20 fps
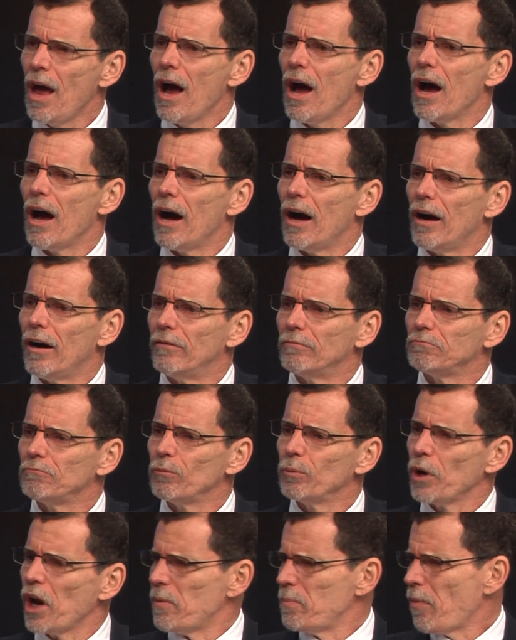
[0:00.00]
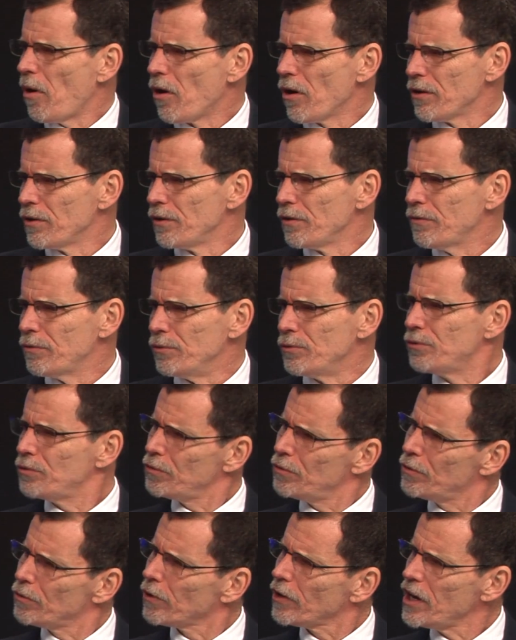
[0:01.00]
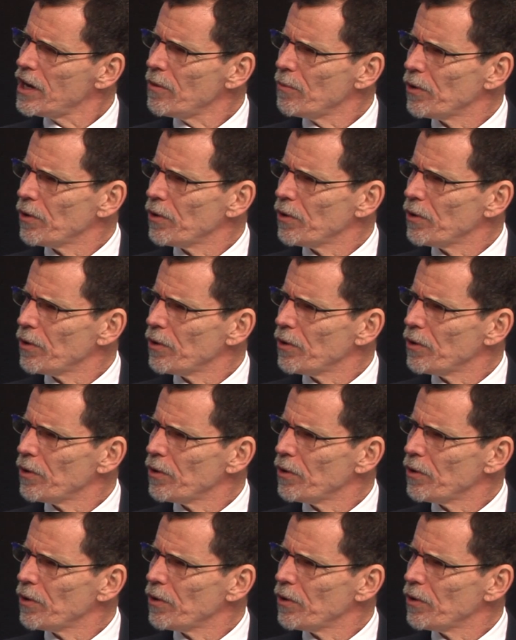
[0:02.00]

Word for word: Um, would I partner through tutoring?